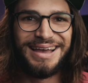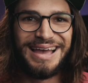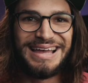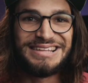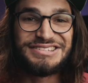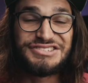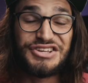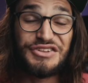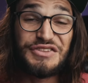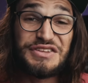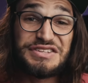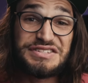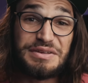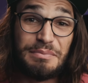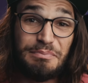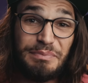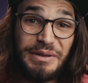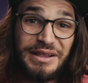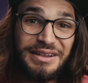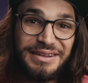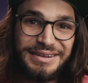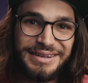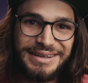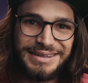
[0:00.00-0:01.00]
And so this
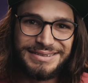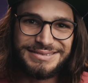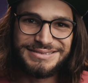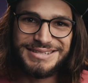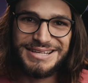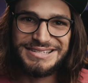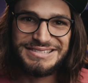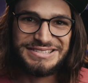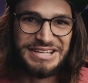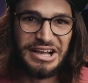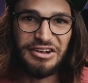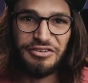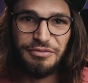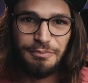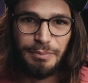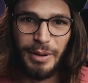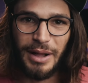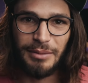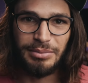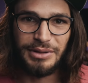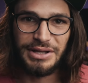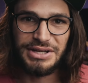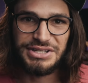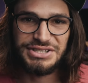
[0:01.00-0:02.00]
ability to
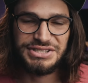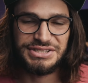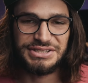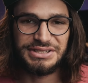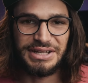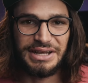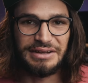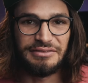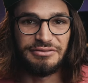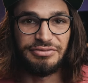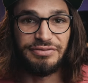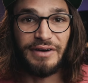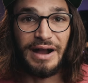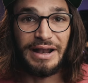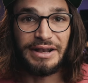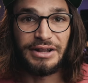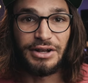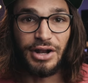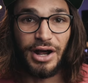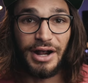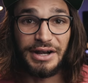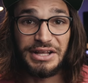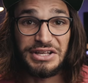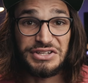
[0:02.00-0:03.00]
self-publish and find
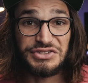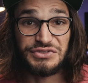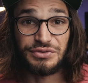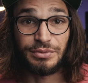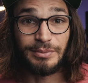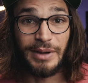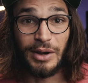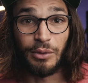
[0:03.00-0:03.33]
an audience for